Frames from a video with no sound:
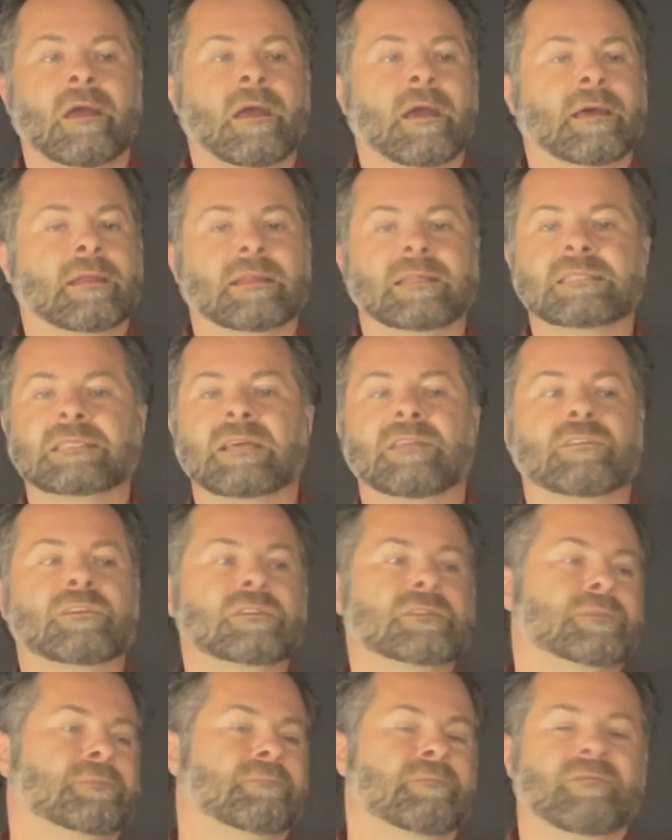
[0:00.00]
And let's say
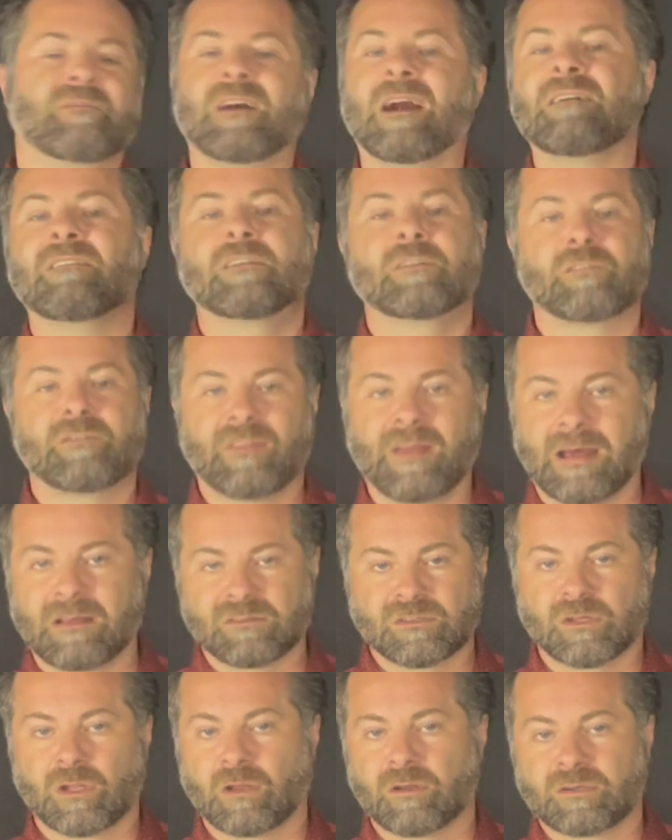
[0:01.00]
there's
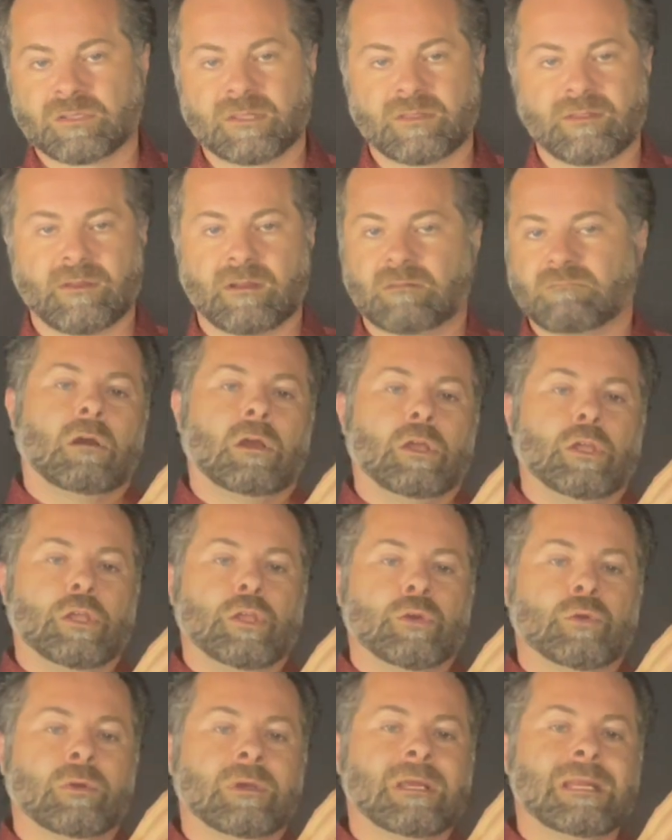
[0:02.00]
$500,000 in there.
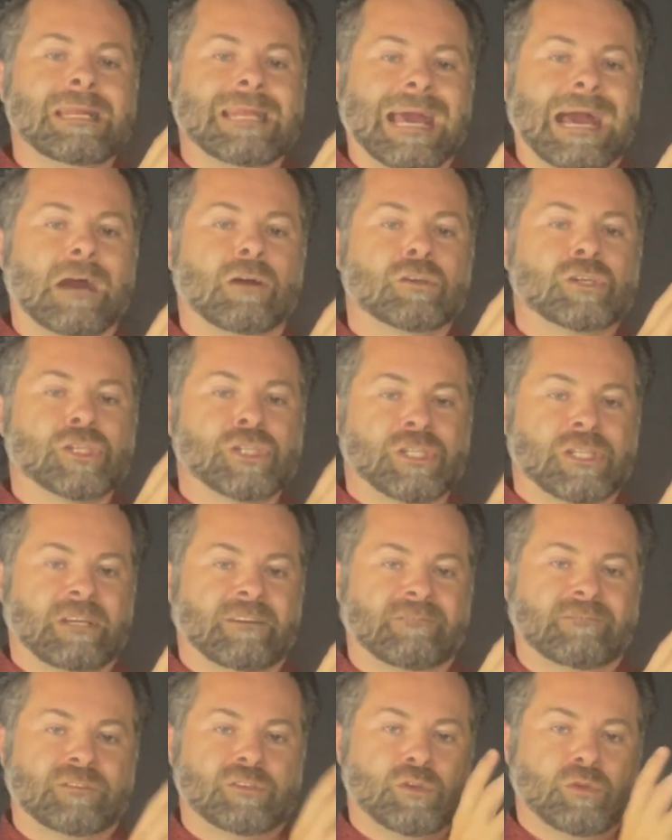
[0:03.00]
You can now
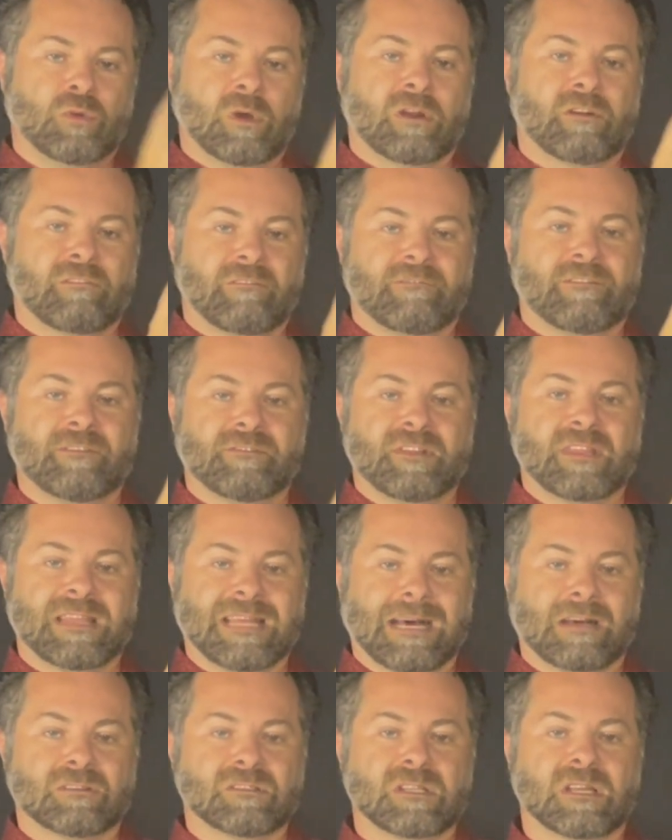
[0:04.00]
shift
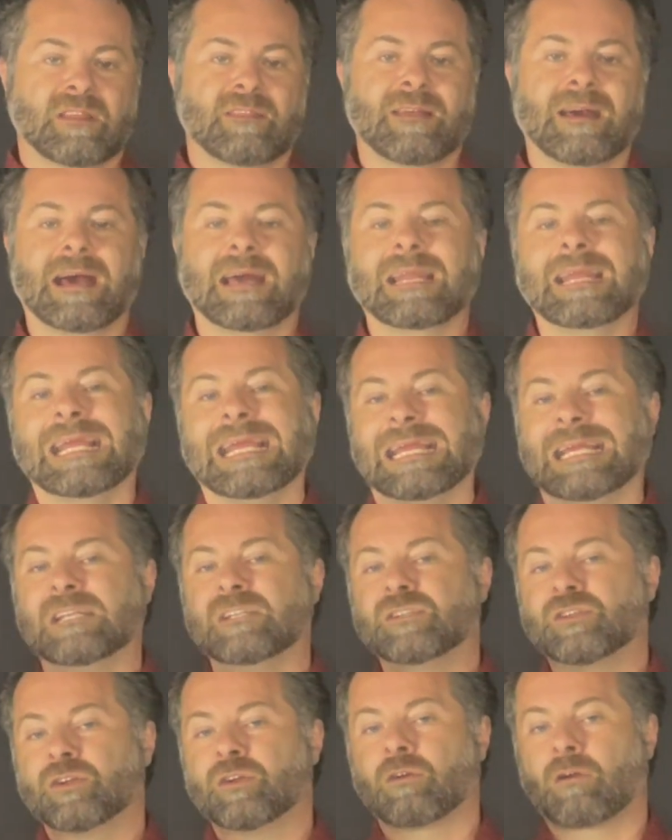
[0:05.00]
$250,000 of that
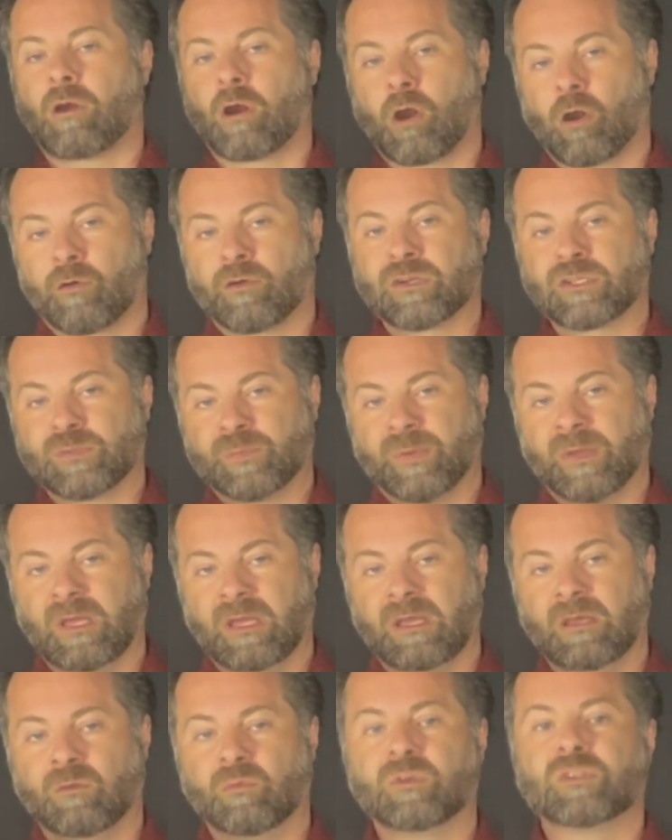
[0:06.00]
into your
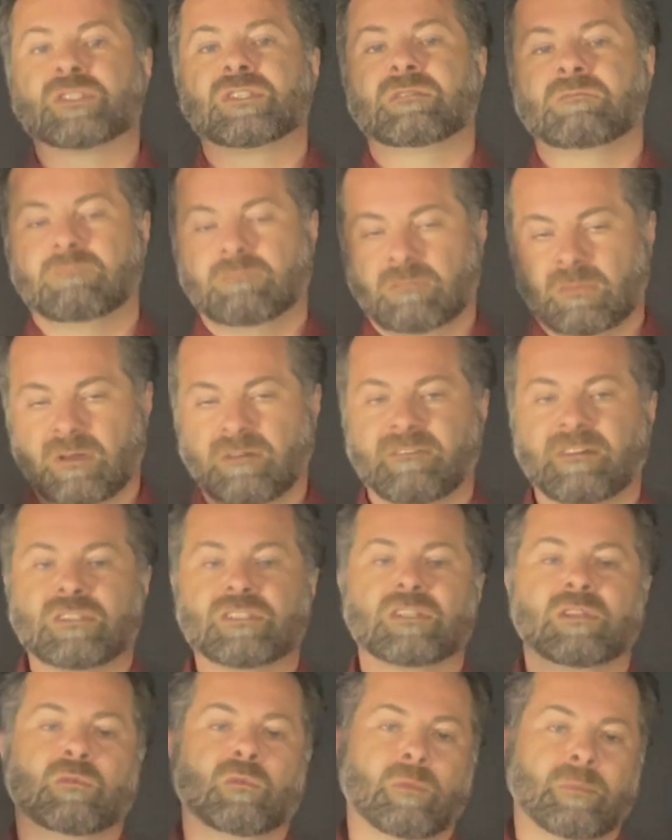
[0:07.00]
RSP, which
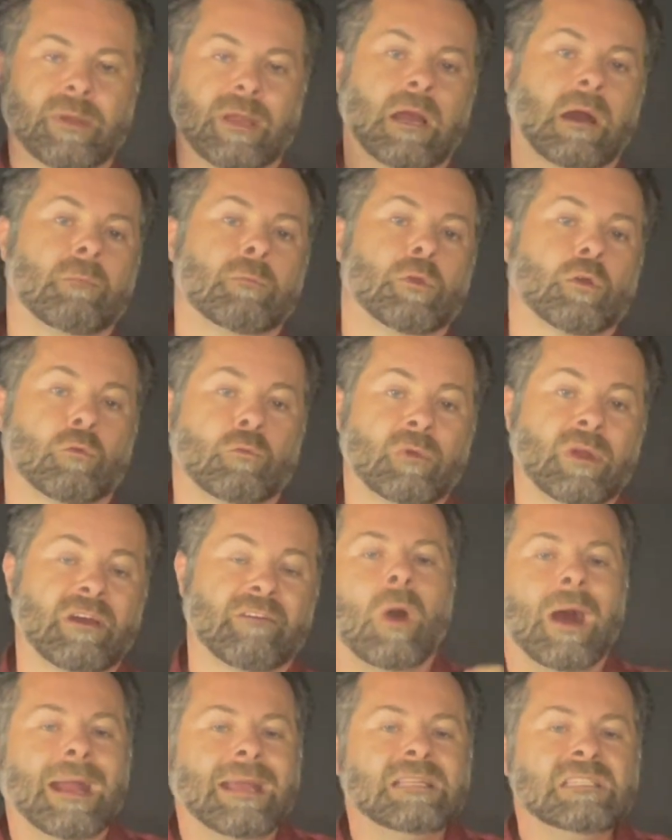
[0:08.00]
eventually will become your RIF.
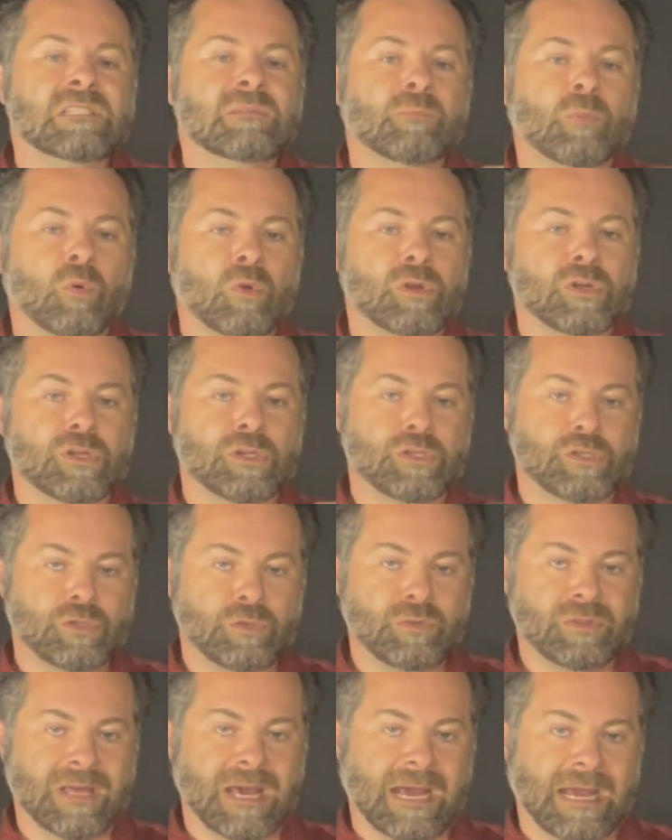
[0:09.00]
Why it's important to do
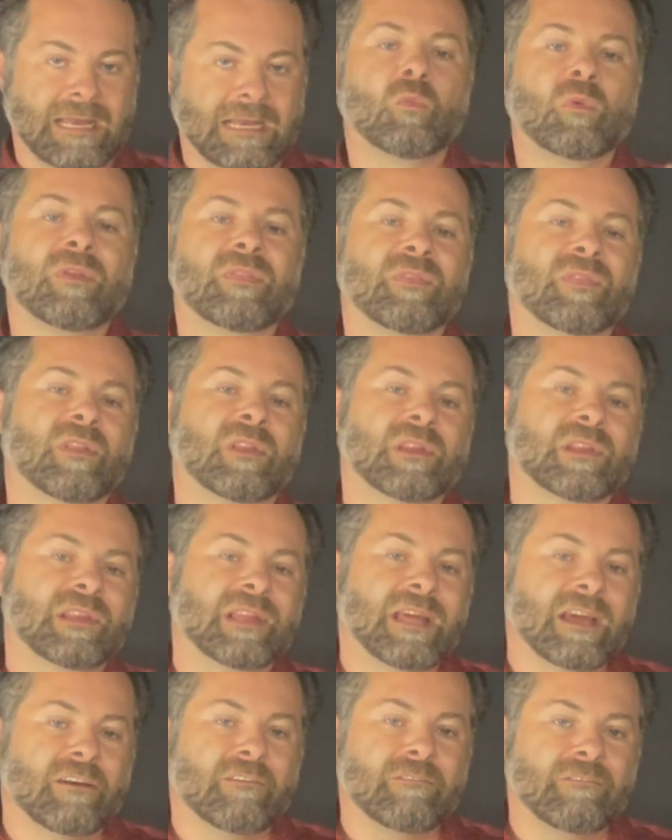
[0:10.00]
that with the
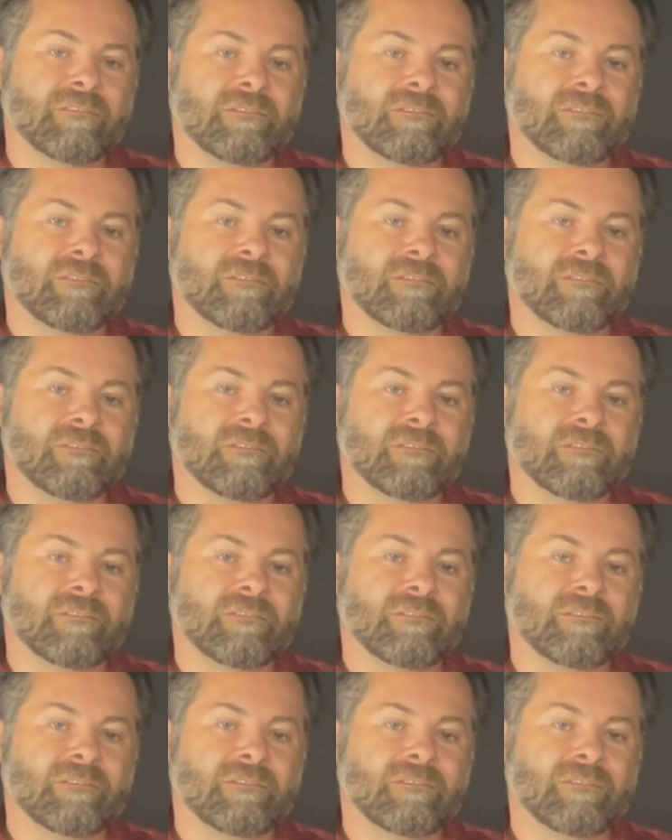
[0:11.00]
LIF,